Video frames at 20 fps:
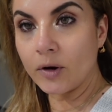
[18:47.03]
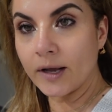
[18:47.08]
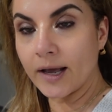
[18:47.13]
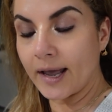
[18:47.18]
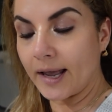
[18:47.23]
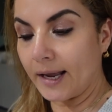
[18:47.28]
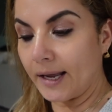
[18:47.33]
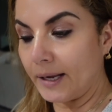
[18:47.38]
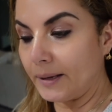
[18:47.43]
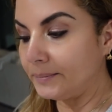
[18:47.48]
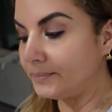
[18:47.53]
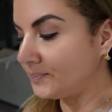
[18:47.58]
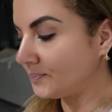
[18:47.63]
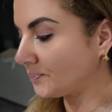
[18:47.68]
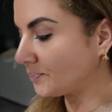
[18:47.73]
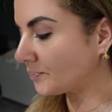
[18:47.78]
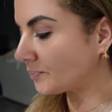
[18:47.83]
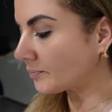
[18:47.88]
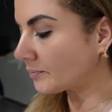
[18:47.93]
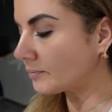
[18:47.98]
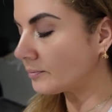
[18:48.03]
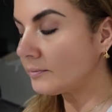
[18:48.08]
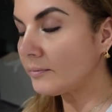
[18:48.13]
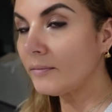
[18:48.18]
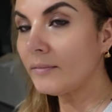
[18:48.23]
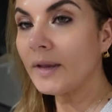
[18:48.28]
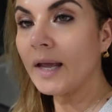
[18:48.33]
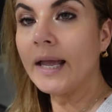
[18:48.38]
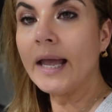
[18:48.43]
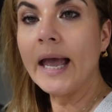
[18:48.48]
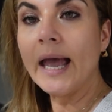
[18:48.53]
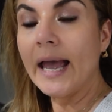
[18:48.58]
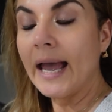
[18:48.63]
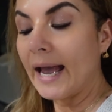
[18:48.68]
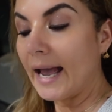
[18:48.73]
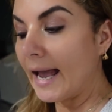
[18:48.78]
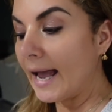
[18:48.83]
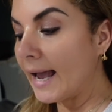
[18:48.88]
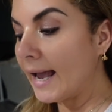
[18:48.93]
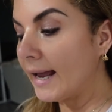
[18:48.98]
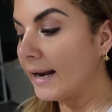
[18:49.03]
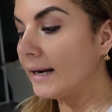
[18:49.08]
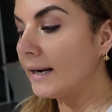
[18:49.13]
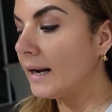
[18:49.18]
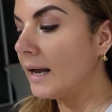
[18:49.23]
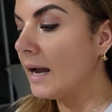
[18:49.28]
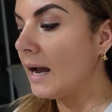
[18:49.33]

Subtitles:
game, and